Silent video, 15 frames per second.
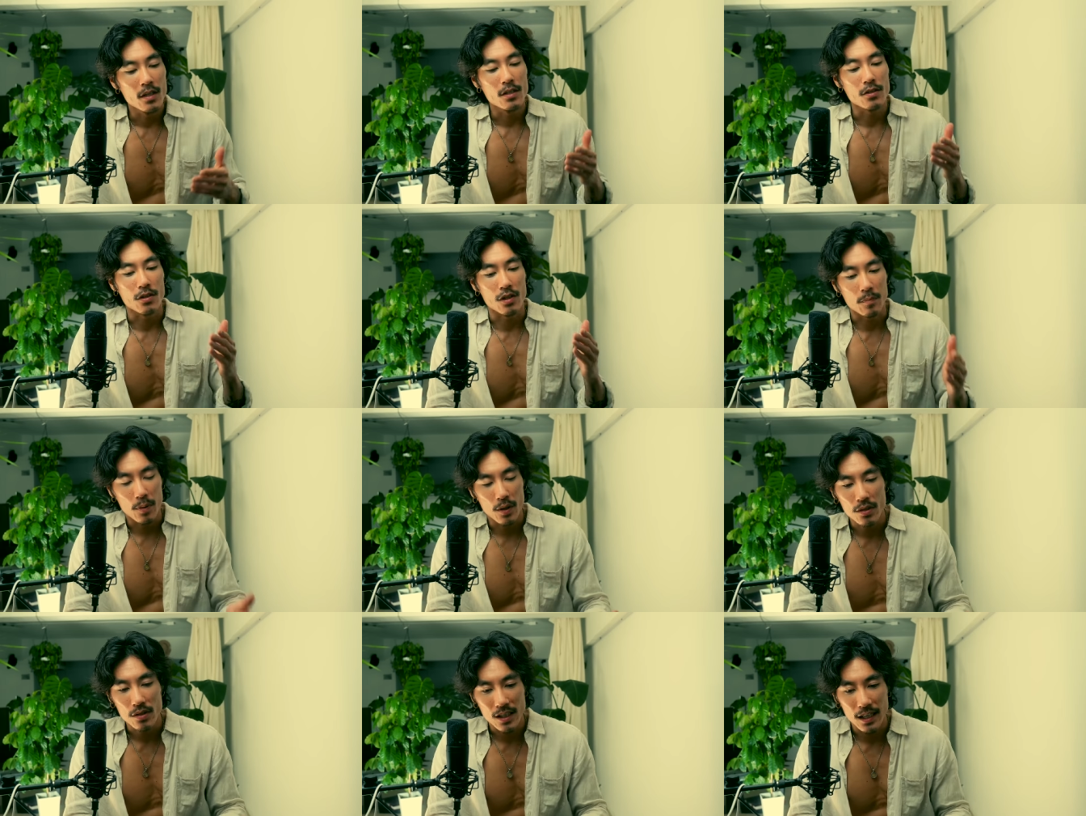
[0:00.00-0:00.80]
So there's
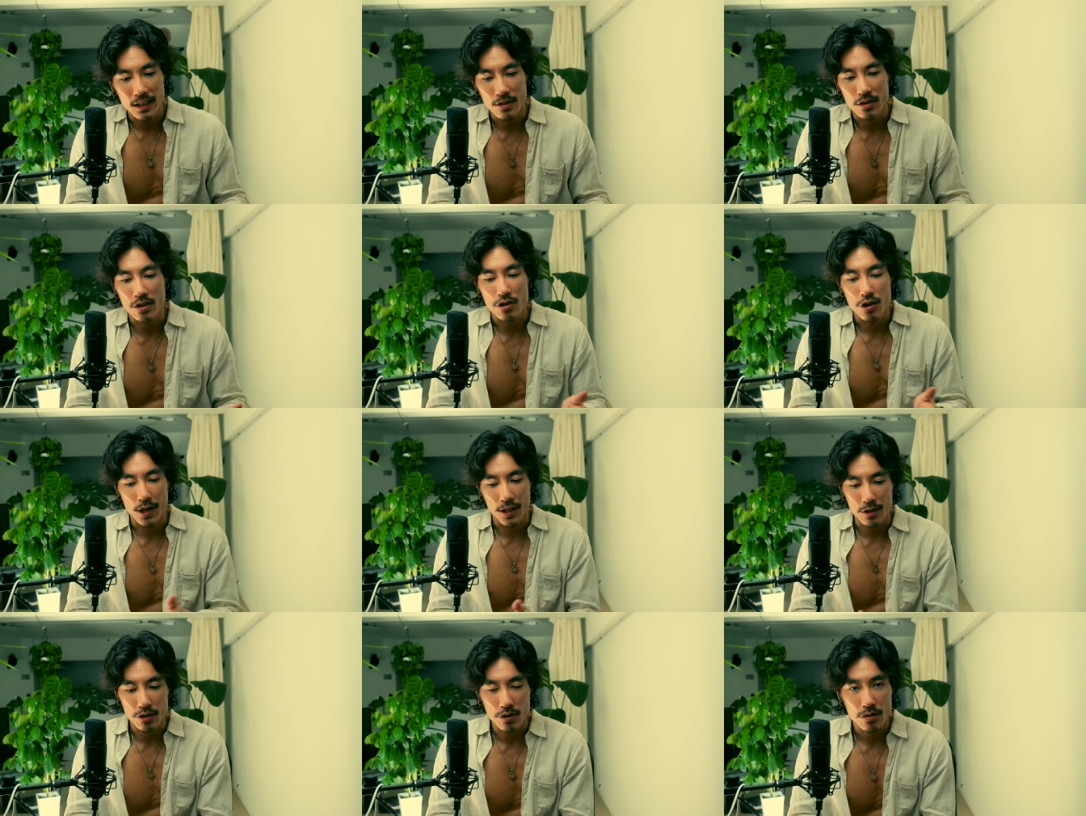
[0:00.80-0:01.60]
personality
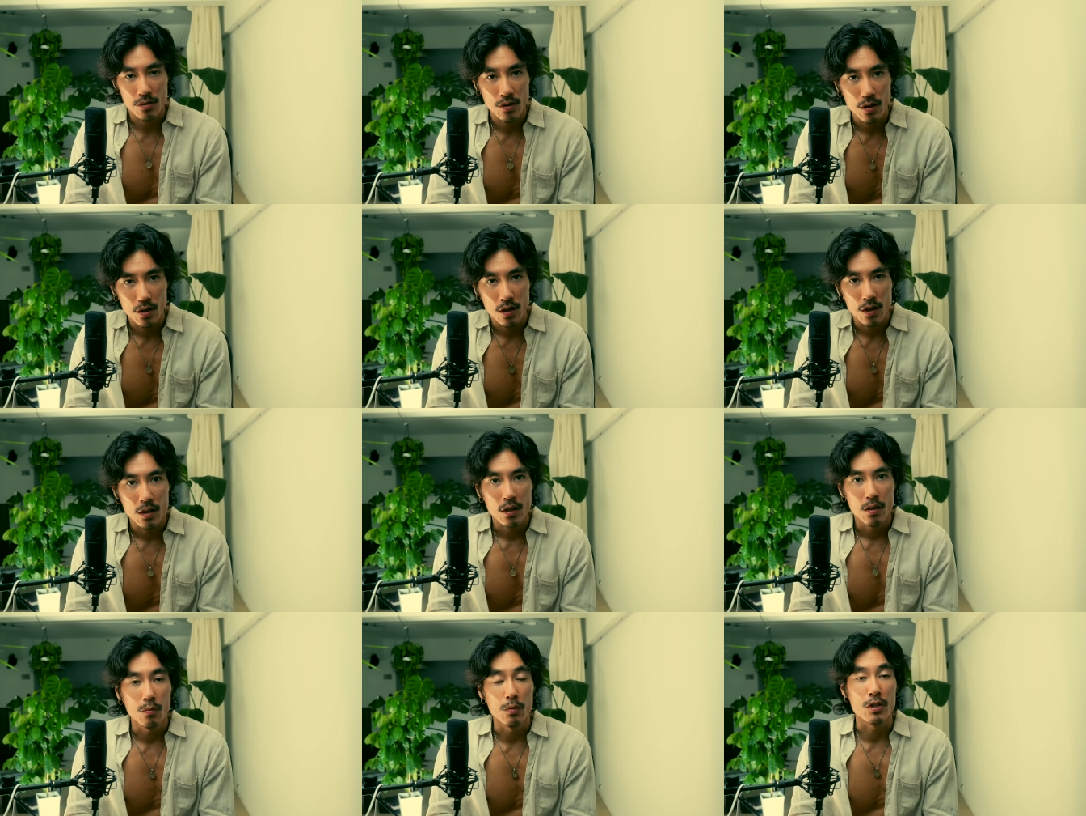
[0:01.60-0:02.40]
changes,
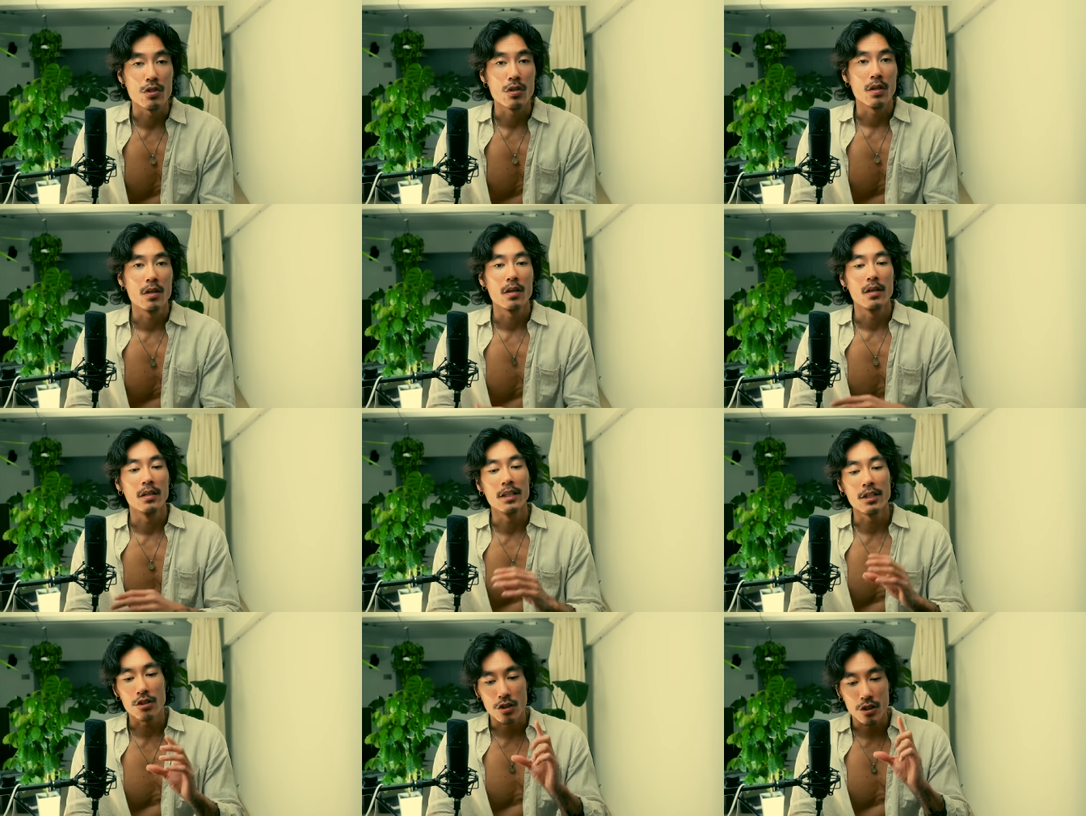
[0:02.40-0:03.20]
which
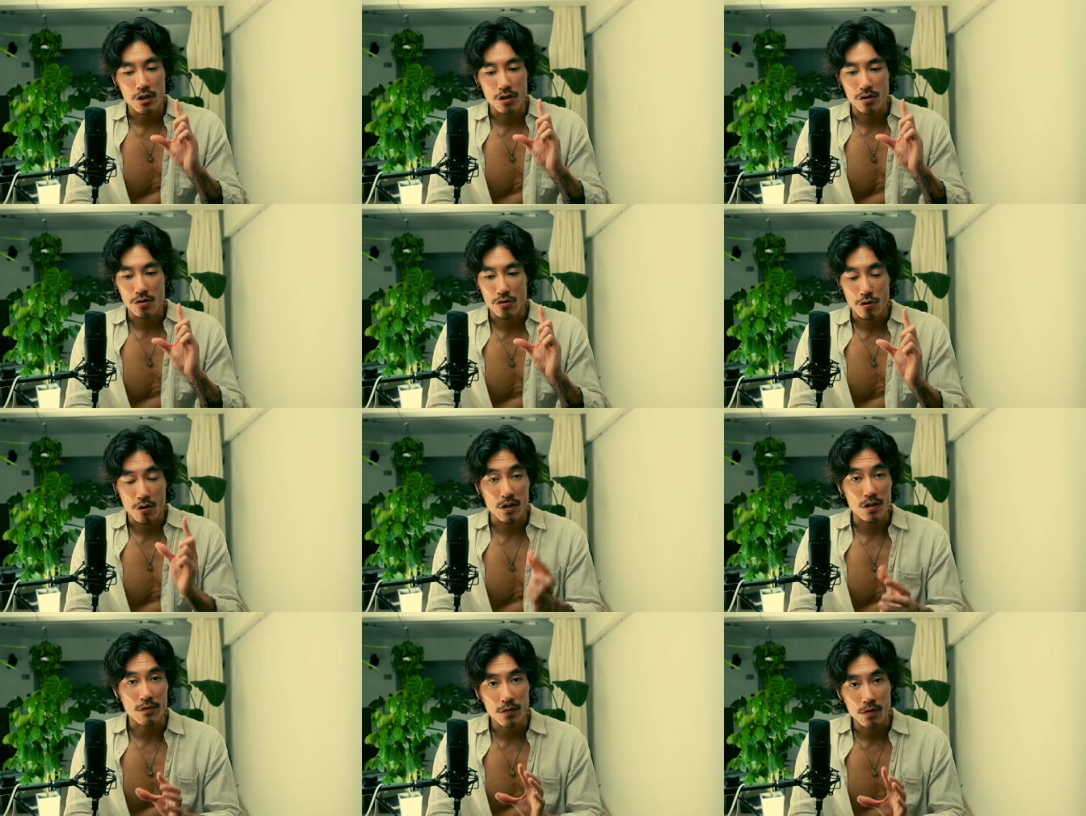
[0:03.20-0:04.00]
literally just
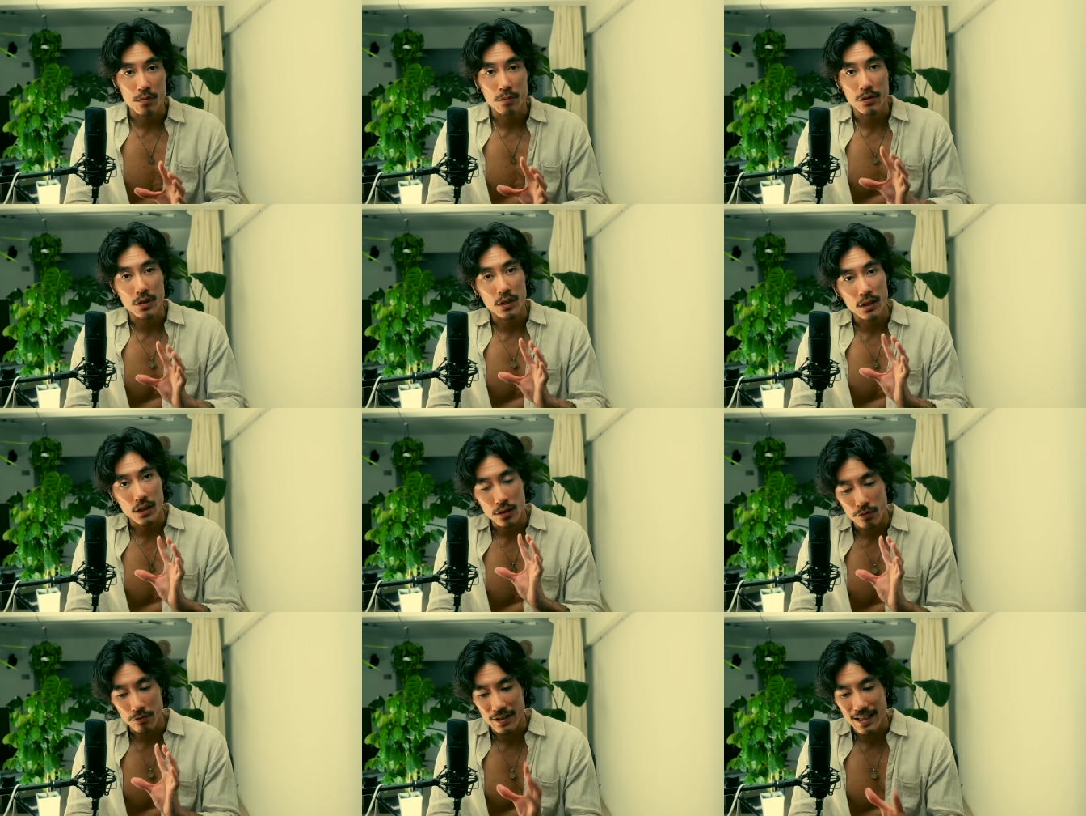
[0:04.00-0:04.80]
transform
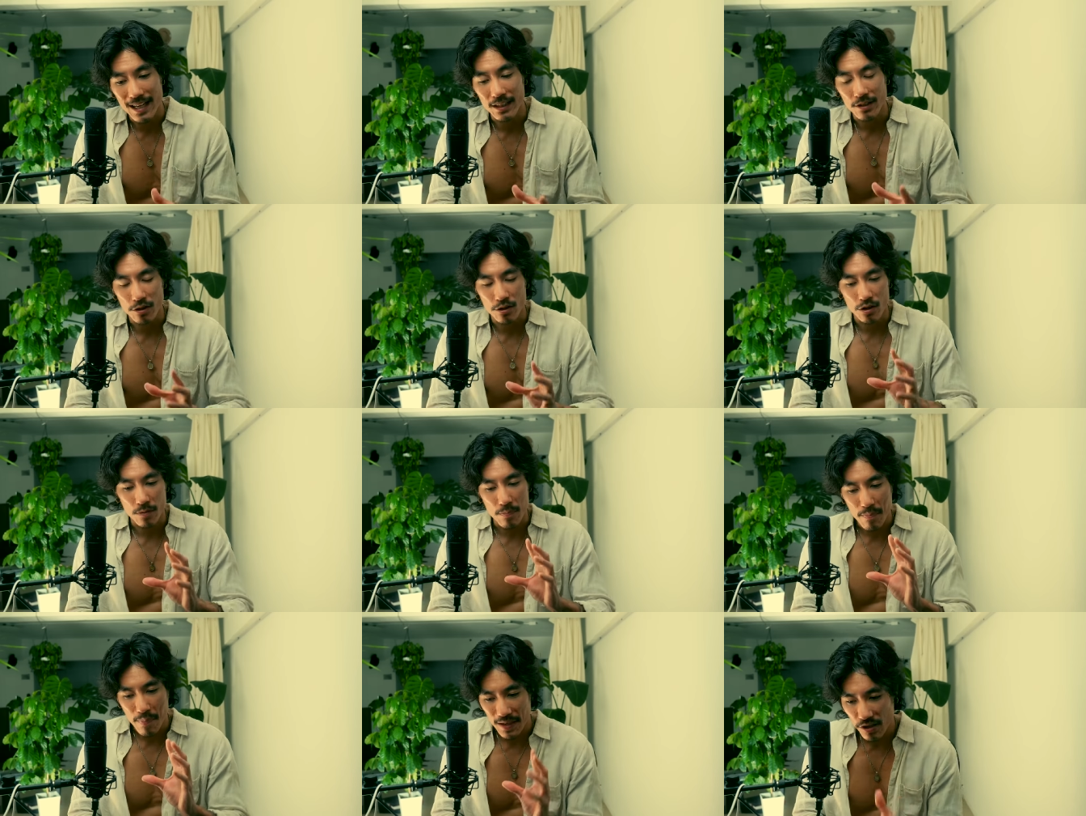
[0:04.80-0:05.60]
your reality, so
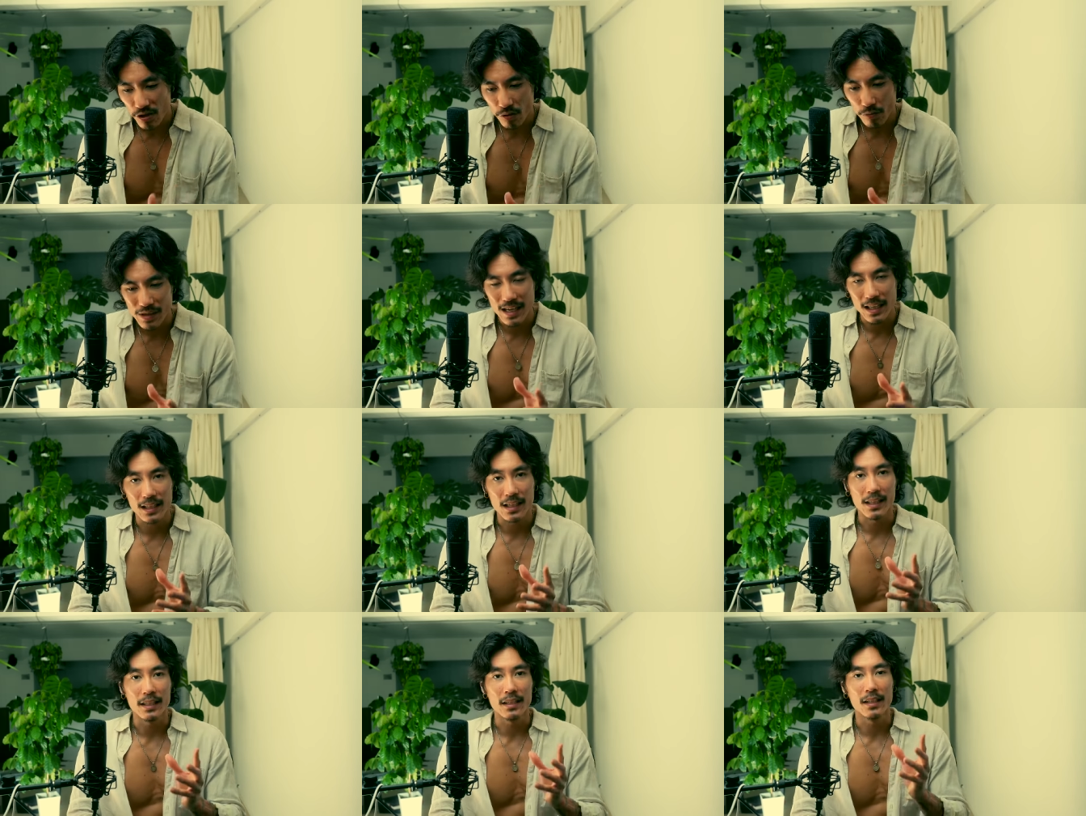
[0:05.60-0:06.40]
bend your
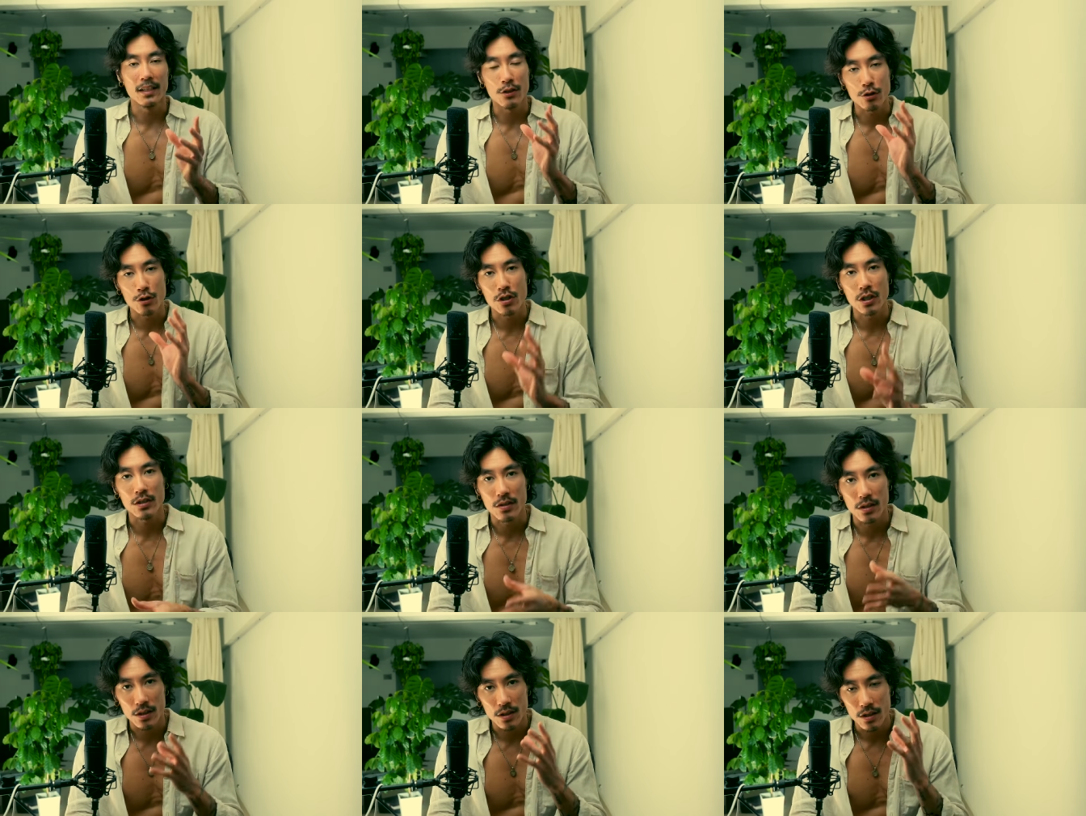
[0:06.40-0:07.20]
reality, and then you start
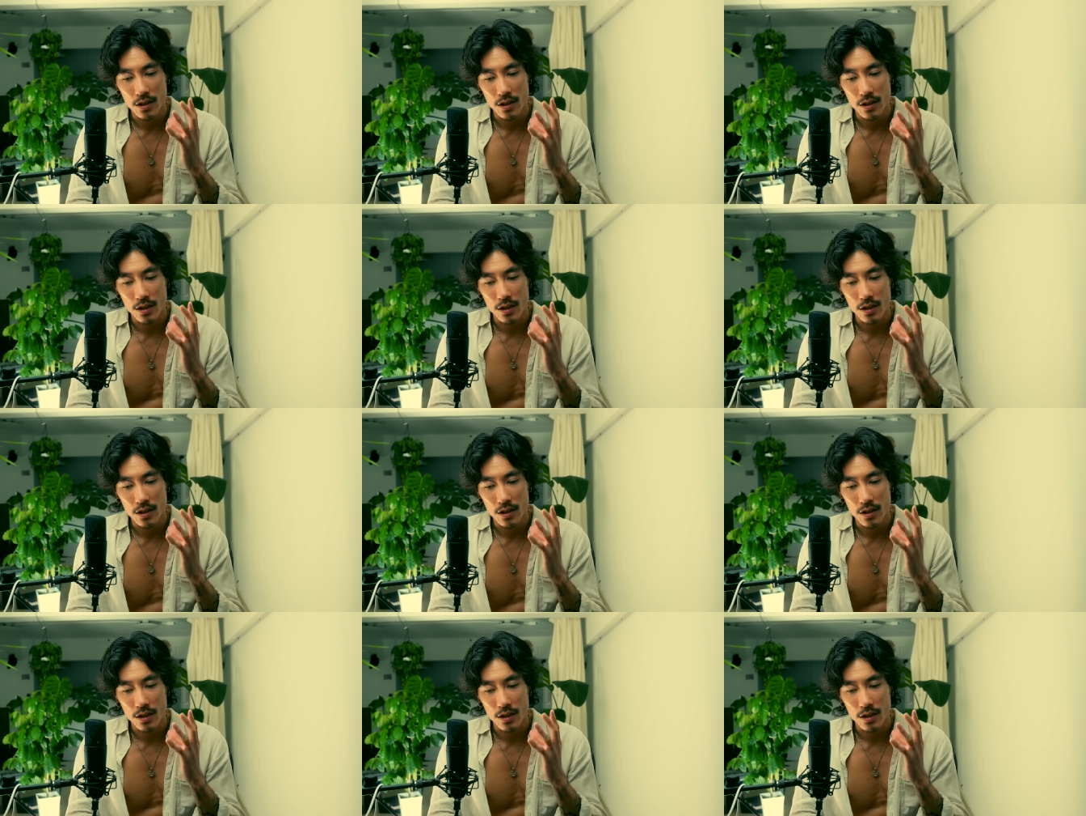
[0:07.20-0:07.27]
to